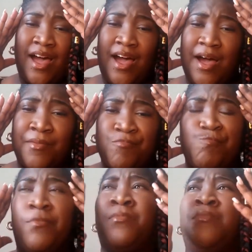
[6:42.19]
I
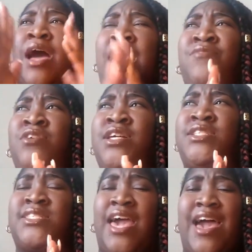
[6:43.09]

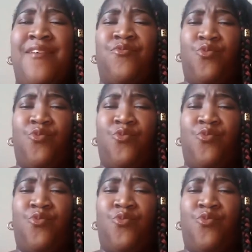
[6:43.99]
really just have